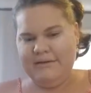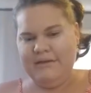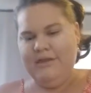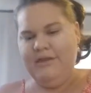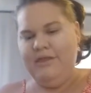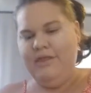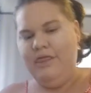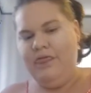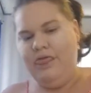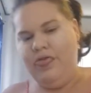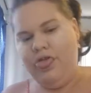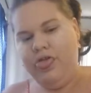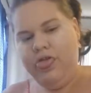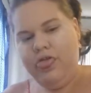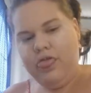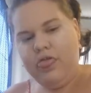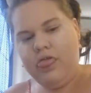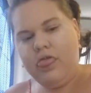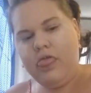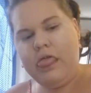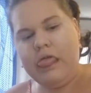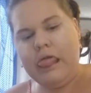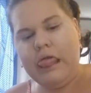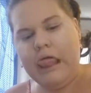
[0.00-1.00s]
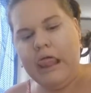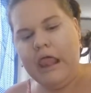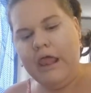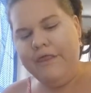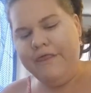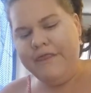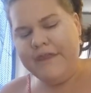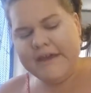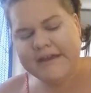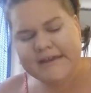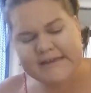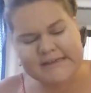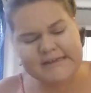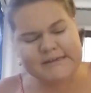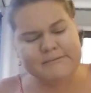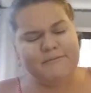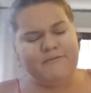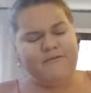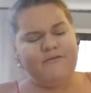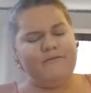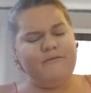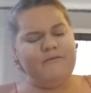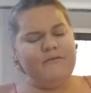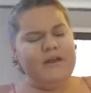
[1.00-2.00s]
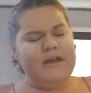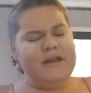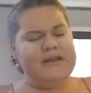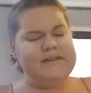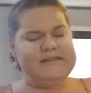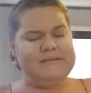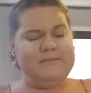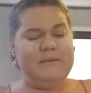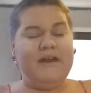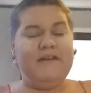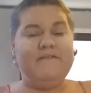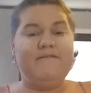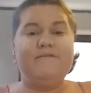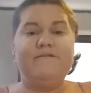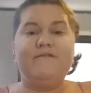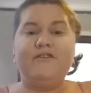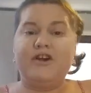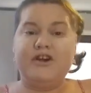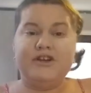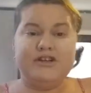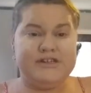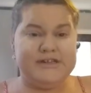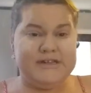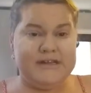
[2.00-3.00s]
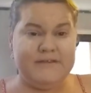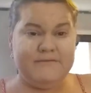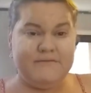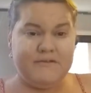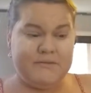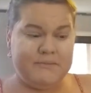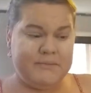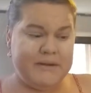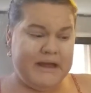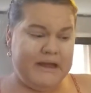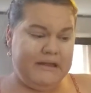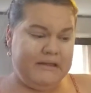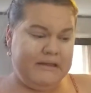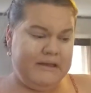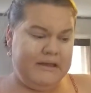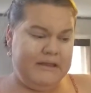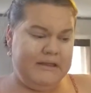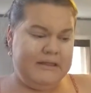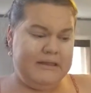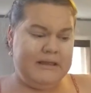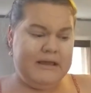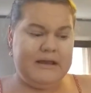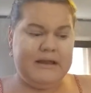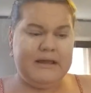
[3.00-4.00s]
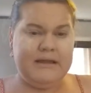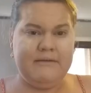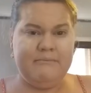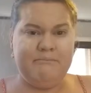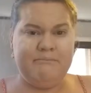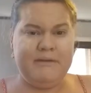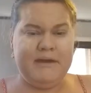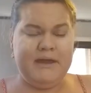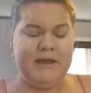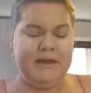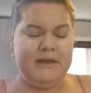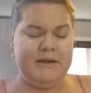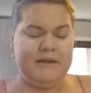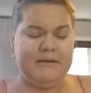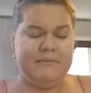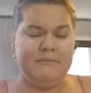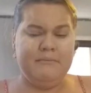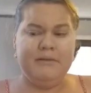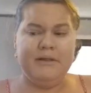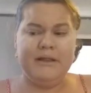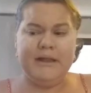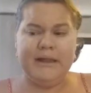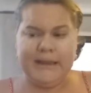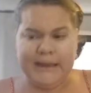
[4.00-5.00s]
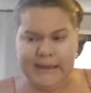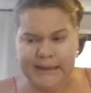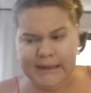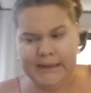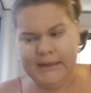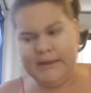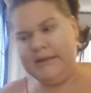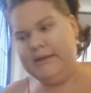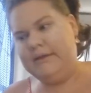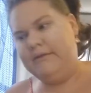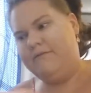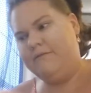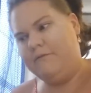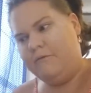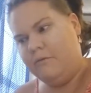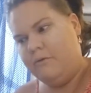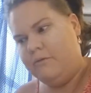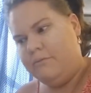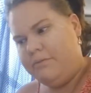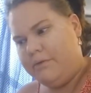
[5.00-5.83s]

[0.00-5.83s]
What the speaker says: This is my first ever palette that I paid completely full price for.